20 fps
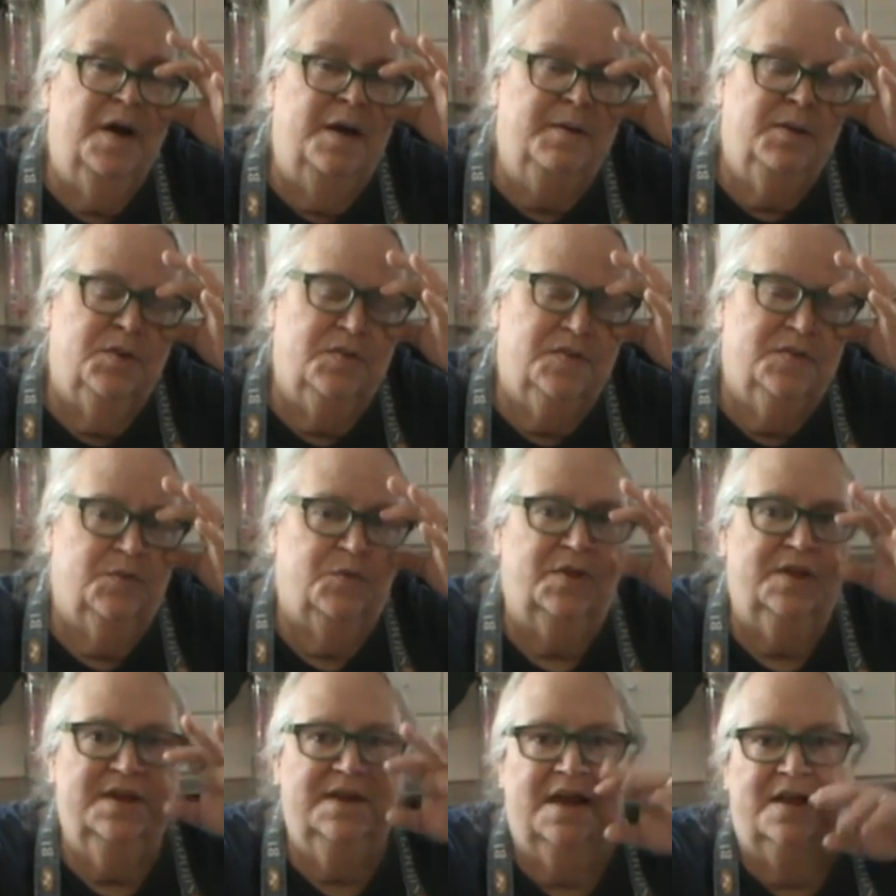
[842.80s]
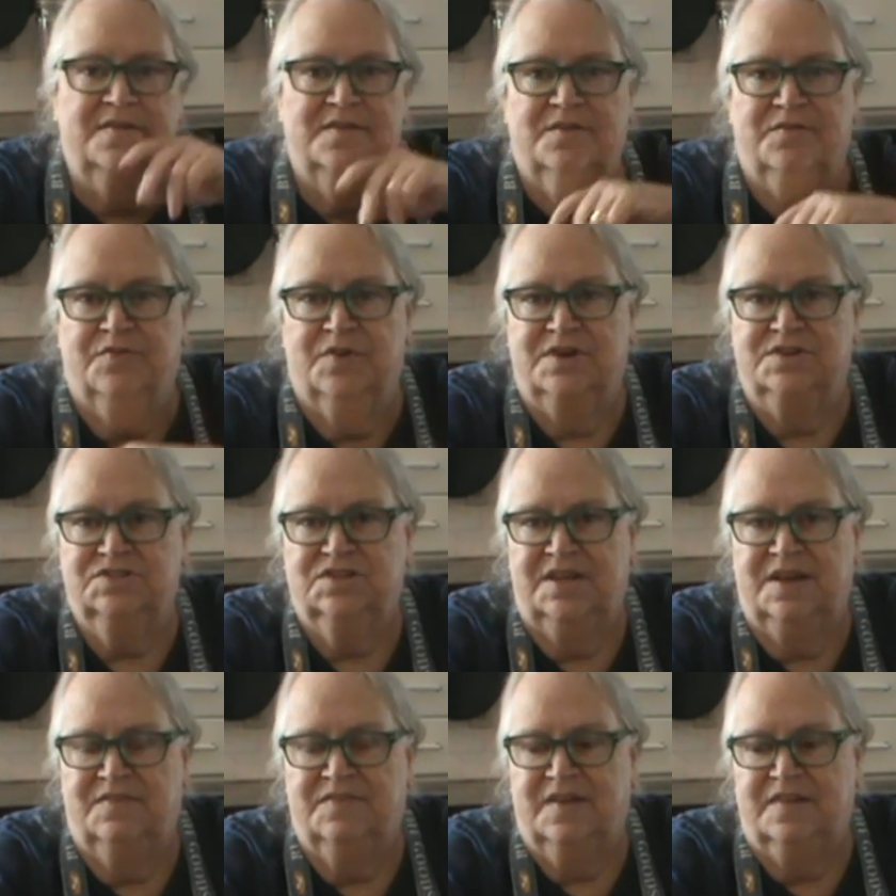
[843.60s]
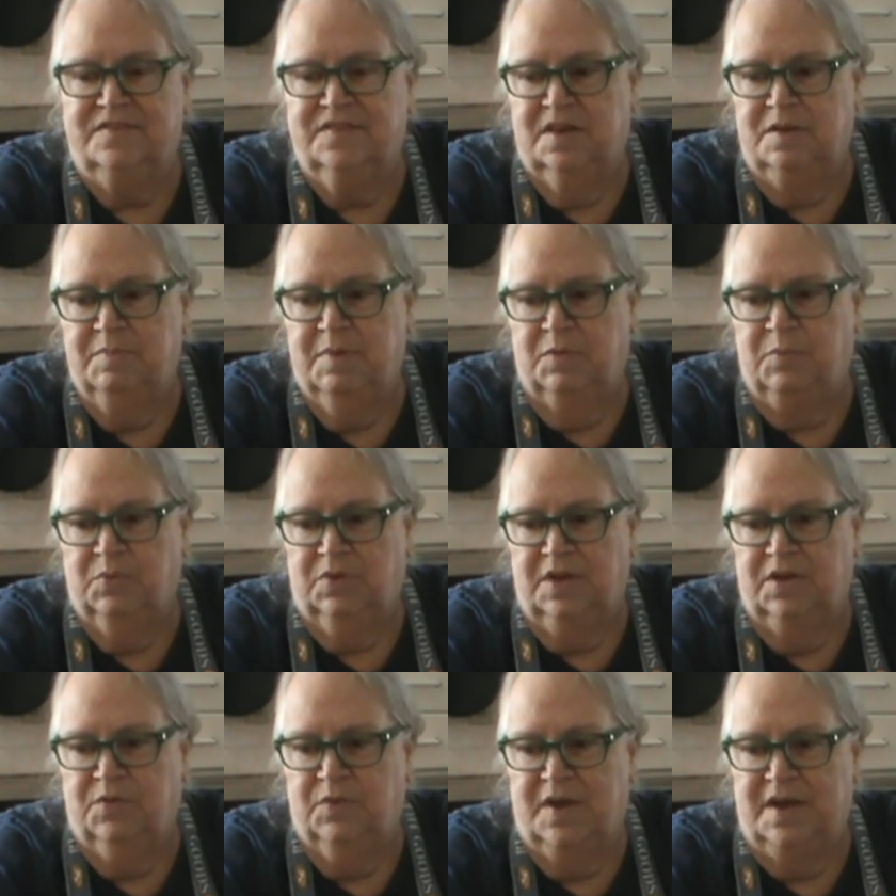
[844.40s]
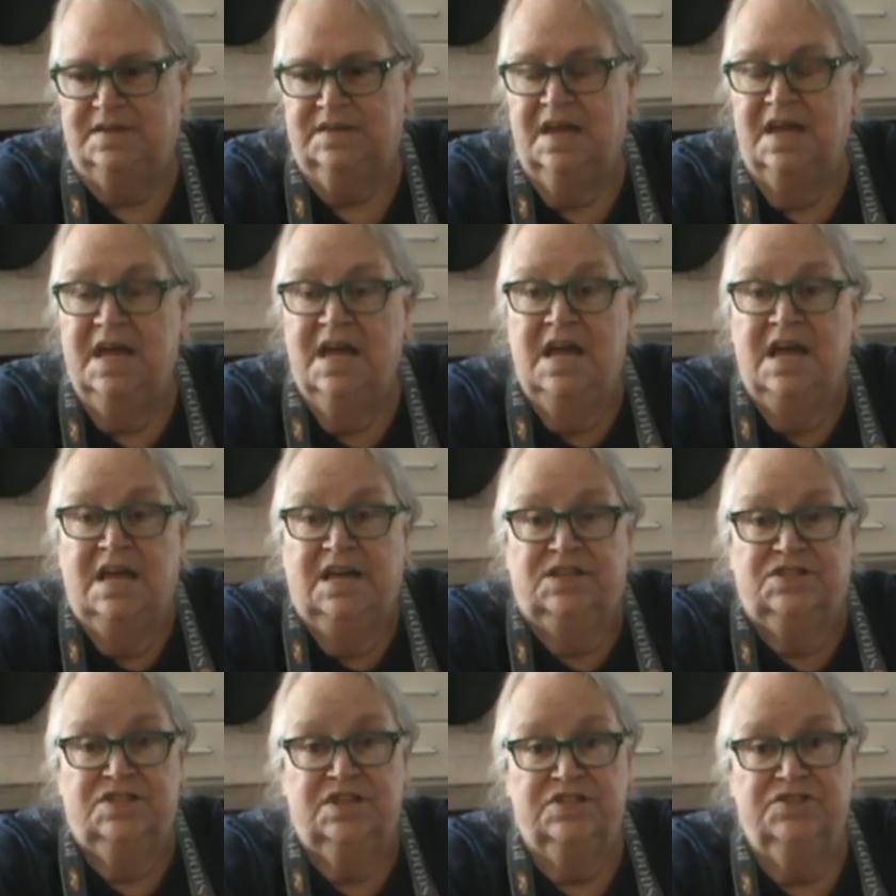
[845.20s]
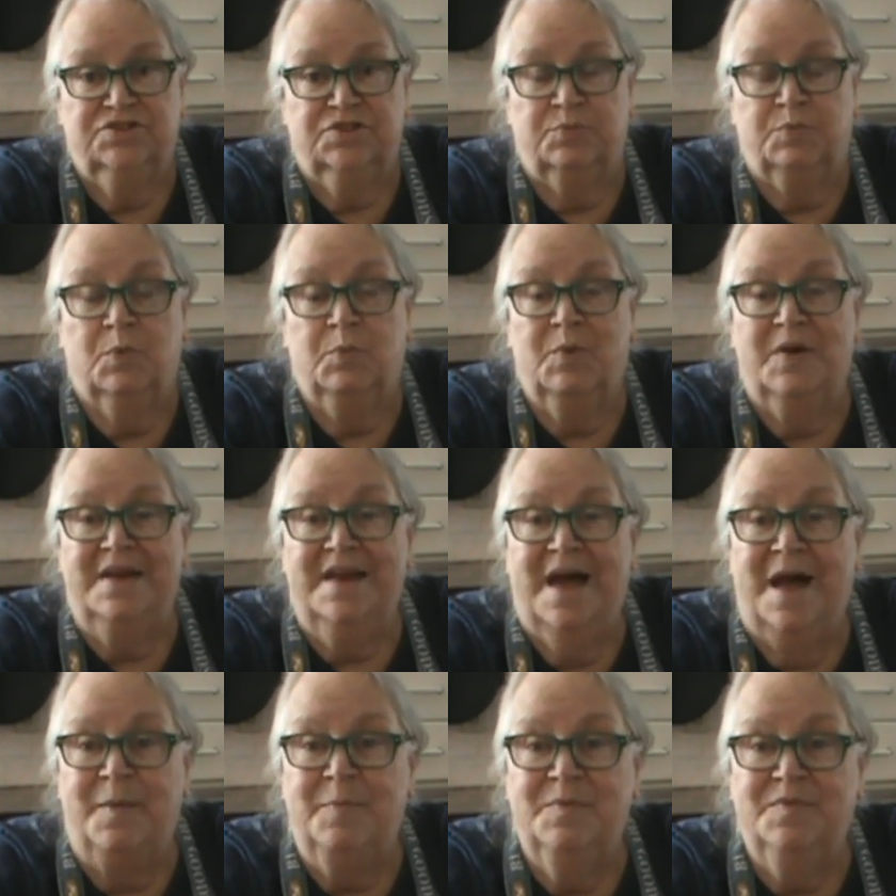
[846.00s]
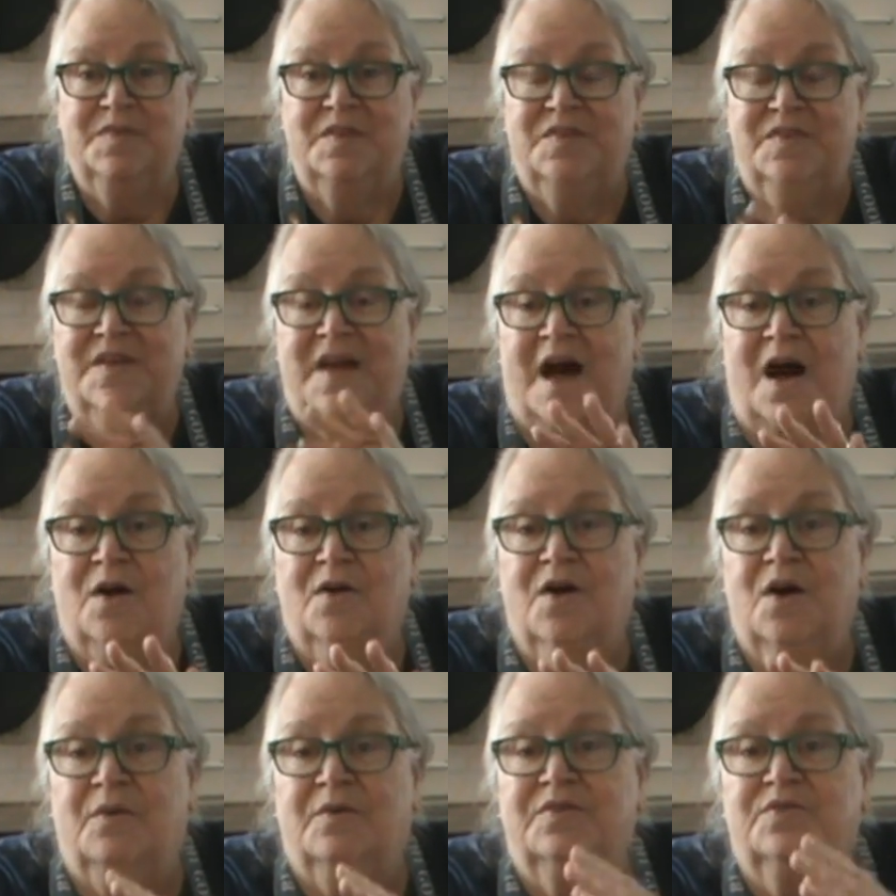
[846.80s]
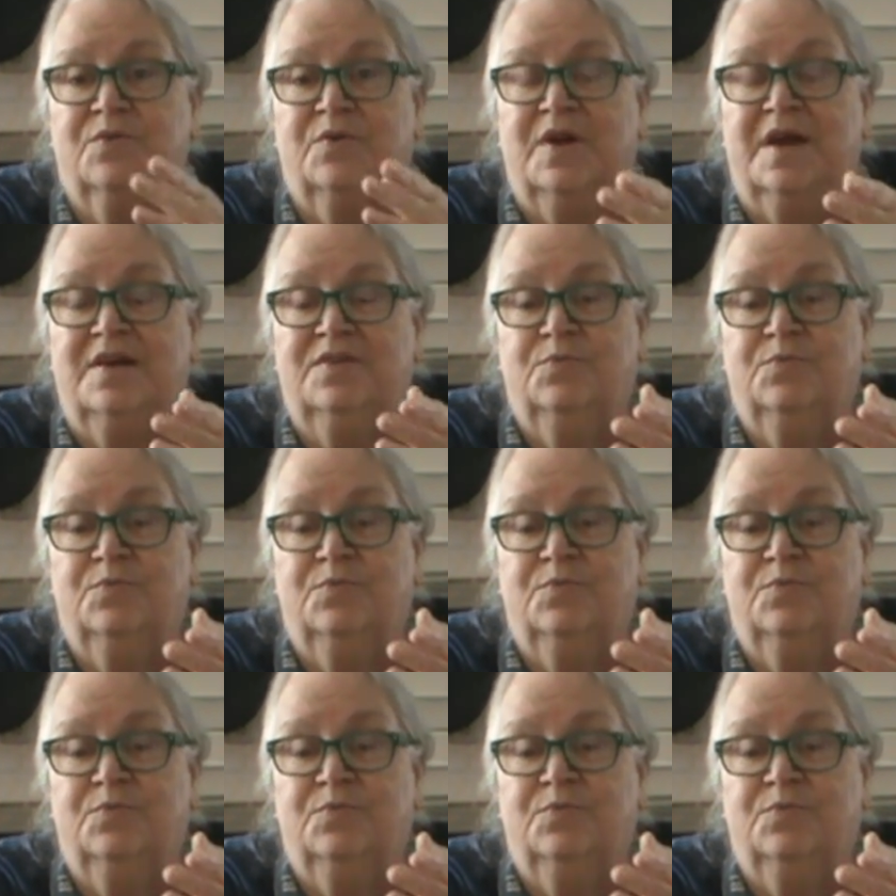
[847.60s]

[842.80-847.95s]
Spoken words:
if you use really nice and fresh leaves, that's gonna be a really great tincture. Well, what happens is the alcohol is